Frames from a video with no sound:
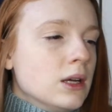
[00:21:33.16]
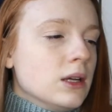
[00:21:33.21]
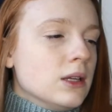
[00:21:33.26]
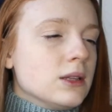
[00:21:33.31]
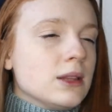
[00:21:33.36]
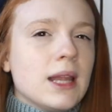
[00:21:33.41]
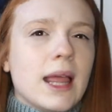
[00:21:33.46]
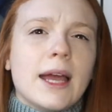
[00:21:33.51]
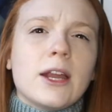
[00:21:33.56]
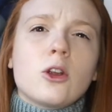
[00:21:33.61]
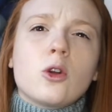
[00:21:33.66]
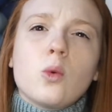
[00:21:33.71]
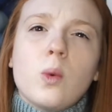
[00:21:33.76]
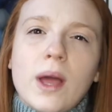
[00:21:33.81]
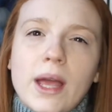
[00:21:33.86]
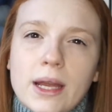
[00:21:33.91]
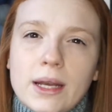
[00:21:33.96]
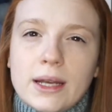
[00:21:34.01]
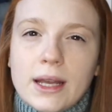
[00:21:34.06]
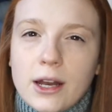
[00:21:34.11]
lighter
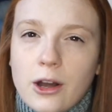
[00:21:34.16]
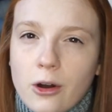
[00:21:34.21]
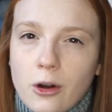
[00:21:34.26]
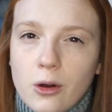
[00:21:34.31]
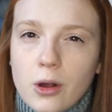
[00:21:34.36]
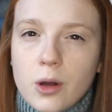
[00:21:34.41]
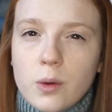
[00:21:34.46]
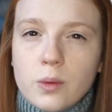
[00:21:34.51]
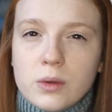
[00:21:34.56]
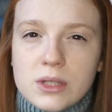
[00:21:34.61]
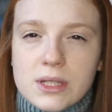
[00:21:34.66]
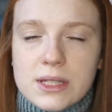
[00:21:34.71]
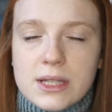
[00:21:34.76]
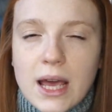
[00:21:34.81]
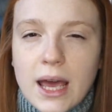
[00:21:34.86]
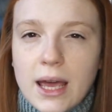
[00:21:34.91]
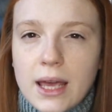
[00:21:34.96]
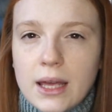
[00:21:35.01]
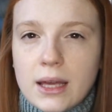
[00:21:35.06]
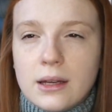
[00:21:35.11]
weight knitter, we'll
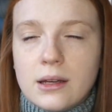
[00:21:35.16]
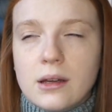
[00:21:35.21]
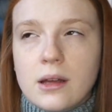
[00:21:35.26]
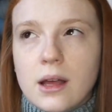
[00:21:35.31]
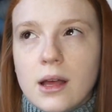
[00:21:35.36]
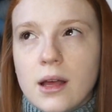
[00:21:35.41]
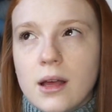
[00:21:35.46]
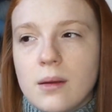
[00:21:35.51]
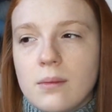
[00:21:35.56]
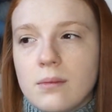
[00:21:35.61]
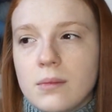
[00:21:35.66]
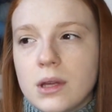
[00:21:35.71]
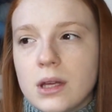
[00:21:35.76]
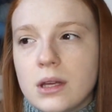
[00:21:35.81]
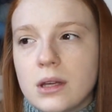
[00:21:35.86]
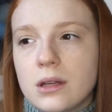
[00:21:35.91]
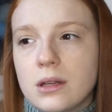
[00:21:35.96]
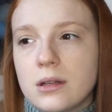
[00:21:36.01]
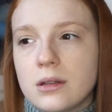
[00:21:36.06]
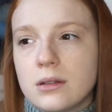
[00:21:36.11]
say.
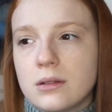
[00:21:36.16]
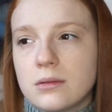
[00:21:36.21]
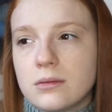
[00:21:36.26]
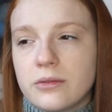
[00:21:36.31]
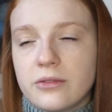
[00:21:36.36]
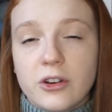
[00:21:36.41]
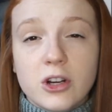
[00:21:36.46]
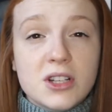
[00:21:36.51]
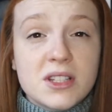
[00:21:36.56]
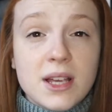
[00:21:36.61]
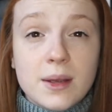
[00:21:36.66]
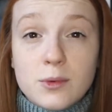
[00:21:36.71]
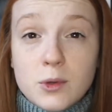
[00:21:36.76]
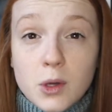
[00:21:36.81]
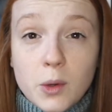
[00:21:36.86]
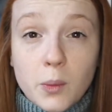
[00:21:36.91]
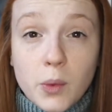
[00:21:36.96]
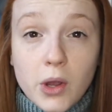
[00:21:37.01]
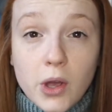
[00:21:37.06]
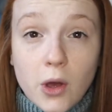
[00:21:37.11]
First time
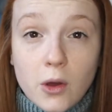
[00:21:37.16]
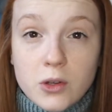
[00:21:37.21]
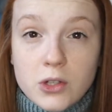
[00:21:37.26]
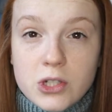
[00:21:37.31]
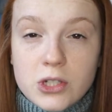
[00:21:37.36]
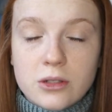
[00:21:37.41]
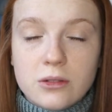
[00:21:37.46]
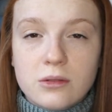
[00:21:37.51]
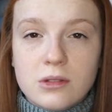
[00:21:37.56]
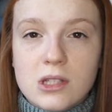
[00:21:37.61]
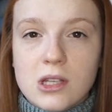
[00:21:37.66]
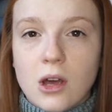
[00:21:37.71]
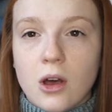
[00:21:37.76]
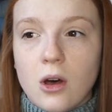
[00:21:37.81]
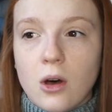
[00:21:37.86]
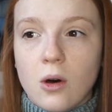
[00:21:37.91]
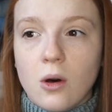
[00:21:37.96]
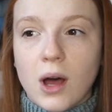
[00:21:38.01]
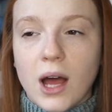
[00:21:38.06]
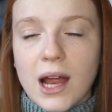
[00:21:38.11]
doing brioche, so
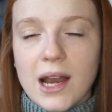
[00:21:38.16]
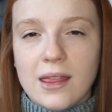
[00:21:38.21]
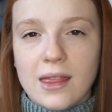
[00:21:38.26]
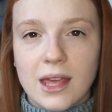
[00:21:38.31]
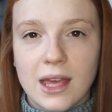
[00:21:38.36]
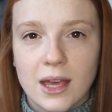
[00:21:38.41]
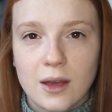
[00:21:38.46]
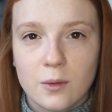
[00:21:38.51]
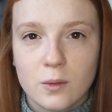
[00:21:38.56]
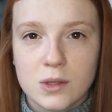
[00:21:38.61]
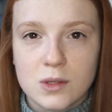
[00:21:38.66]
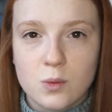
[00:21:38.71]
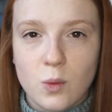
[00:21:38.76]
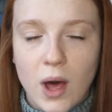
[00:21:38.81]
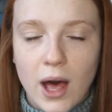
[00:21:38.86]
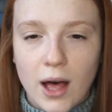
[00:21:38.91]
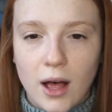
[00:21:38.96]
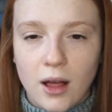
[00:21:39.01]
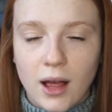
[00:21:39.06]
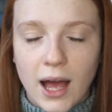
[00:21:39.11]
I think it was
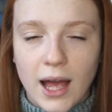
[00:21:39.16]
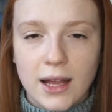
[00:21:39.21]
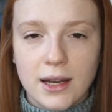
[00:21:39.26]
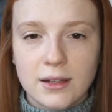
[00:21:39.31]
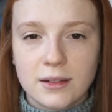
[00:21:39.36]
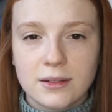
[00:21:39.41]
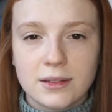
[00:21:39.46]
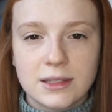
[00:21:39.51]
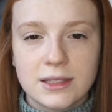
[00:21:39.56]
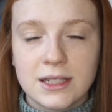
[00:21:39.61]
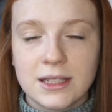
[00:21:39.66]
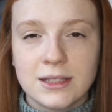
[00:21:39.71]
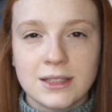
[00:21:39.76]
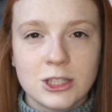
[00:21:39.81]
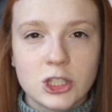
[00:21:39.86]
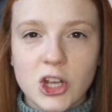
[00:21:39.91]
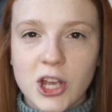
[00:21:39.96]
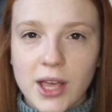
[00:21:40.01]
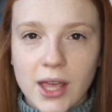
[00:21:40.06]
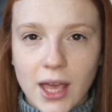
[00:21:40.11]
well. I
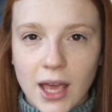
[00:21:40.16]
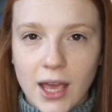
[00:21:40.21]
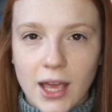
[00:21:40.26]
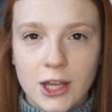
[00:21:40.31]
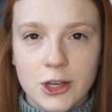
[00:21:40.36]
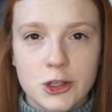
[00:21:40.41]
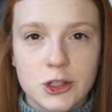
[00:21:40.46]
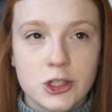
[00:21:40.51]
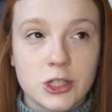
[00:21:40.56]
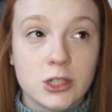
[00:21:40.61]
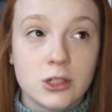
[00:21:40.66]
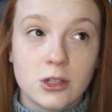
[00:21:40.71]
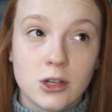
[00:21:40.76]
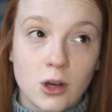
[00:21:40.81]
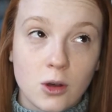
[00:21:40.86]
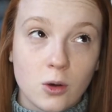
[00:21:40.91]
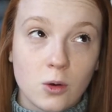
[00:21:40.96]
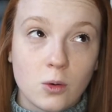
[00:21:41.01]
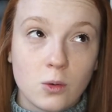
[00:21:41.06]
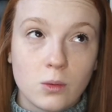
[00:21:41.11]
didn't check gauge, didn't
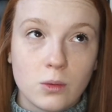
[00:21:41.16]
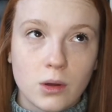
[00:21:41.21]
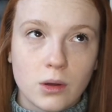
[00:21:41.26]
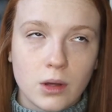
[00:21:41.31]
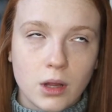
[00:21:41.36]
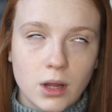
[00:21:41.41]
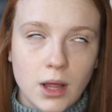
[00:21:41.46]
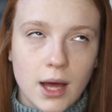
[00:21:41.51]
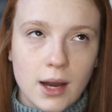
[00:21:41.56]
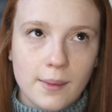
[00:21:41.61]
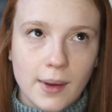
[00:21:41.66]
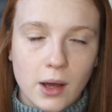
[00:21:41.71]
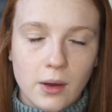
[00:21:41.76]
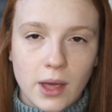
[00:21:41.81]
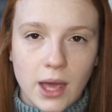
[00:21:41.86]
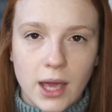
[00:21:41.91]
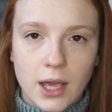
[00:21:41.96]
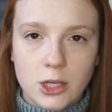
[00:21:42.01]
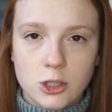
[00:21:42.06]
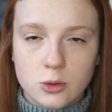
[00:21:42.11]
know a lot about
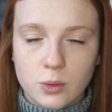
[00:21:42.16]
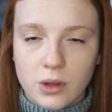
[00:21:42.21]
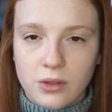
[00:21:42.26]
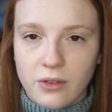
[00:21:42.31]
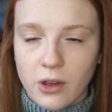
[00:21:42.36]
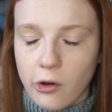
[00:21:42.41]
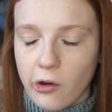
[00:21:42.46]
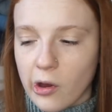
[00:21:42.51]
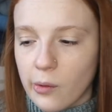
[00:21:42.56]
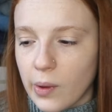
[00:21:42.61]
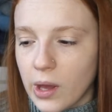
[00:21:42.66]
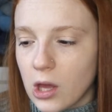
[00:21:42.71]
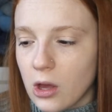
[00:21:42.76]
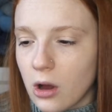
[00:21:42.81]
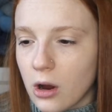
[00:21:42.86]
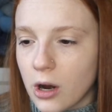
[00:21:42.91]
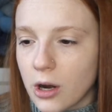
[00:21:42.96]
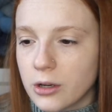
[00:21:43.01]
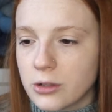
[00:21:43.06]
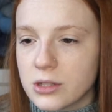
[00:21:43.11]
gauge with fingering weight
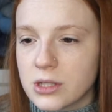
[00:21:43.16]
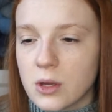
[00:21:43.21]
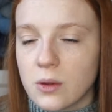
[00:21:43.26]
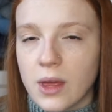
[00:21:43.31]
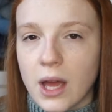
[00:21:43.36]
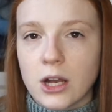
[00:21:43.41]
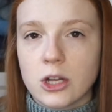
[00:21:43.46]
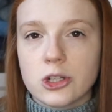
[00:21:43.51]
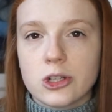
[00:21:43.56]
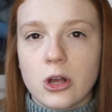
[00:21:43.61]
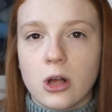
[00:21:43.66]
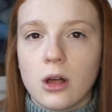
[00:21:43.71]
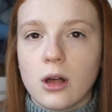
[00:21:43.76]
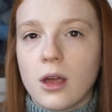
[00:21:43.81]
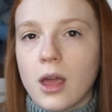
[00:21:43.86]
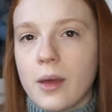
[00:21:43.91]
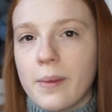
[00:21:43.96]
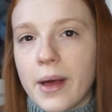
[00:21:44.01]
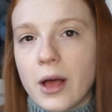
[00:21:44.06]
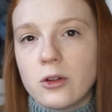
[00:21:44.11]
yarn, so that shawl
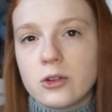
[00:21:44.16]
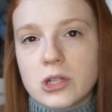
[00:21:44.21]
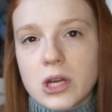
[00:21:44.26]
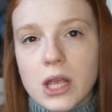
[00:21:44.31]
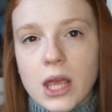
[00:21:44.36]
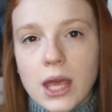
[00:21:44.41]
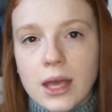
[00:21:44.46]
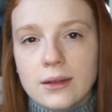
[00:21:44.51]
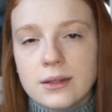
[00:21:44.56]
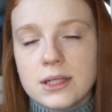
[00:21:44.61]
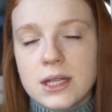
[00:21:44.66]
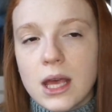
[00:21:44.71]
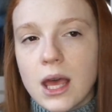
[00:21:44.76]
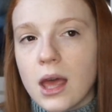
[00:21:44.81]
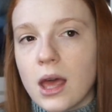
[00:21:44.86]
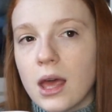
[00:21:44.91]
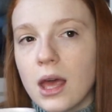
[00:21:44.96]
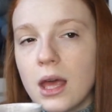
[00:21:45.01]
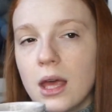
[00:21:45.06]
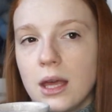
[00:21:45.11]
came out
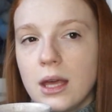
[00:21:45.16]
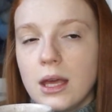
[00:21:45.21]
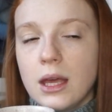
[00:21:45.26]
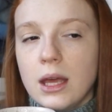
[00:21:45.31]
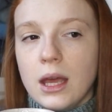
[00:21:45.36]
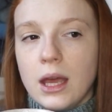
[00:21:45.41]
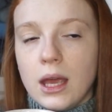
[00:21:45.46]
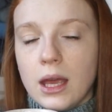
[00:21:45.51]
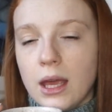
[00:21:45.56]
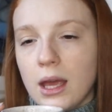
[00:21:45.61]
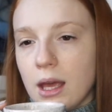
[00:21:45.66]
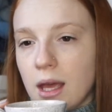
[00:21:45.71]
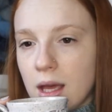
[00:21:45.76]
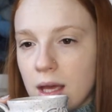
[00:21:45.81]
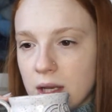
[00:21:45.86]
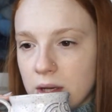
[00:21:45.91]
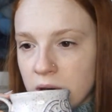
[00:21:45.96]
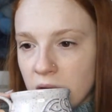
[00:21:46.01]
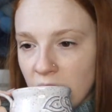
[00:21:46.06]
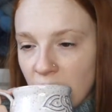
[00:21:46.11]
gigantic,
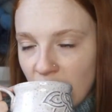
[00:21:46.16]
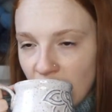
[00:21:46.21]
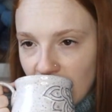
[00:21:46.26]
and